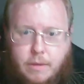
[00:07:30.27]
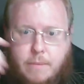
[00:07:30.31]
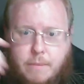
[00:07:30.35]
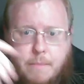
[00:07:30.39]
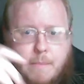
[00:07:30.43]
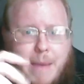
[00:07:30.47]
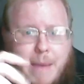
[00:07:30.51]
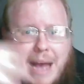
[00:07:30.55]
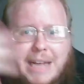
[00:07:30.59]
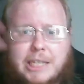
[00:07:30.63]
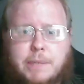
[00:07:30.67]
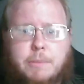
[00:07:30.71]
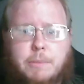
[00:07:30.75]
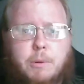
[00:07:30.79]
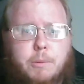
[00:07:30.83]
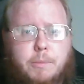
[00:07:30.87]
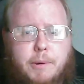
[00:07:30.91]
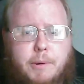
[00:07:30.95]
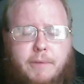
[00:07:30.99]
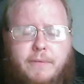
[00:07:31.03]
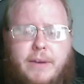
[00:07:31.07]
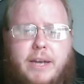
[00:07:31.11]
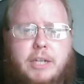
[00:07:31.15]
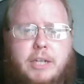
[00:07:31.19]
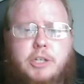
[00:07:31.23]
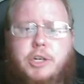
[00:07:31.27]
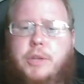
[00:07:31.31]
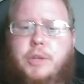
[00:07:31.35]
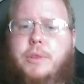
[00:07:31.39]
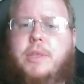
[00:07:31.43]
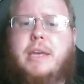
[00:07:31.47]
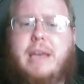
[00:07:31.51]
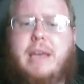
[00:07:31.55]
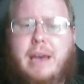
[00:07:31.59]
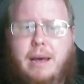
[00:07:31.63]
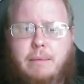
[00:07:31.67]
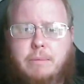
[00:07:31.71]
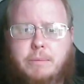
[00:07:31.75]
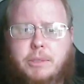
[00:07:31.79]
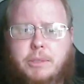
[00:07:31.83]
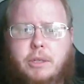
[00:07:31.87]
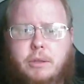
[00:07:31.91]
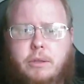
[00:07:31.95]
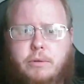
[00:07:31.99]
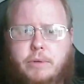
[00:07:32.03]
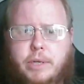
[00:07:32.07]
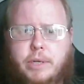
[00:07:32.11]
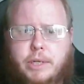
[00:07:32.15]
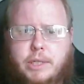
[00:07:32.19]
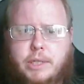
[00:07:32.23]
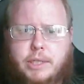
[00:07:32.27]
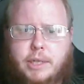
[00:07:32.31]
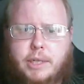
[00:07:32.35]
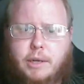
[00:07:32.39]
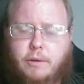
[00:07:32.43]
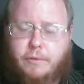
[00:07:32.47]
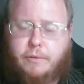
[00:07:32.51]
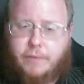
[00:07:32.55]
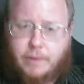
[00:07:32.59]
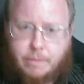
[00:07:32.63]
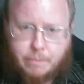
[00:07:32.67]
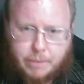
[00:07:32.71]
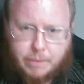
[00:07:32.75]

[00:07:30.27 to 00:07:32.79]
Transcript: Maximal perfection, the absolute itself.